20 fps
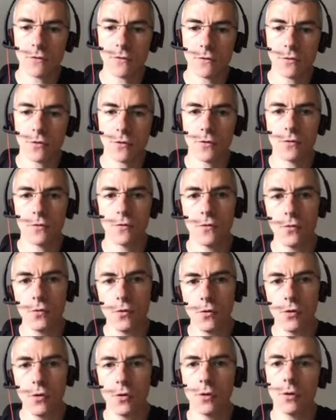of the
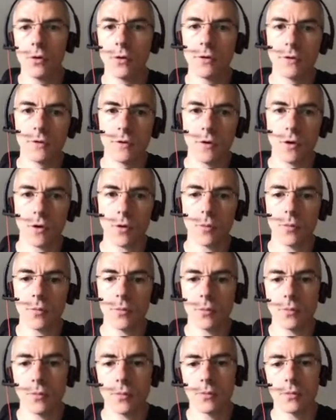full
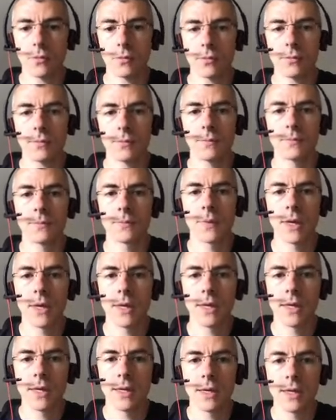term.
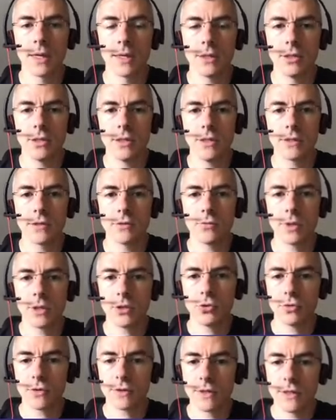This
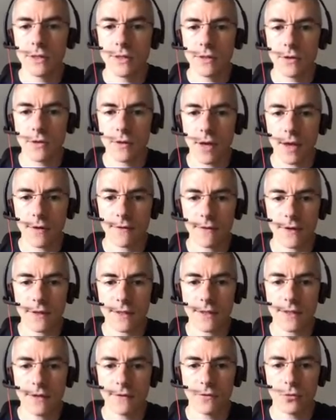reduces the F
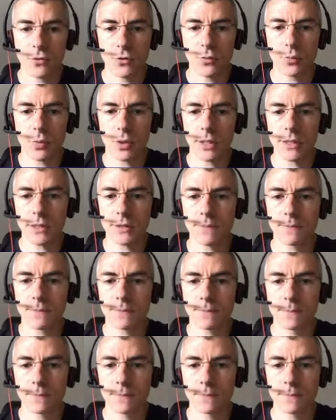S T footprint.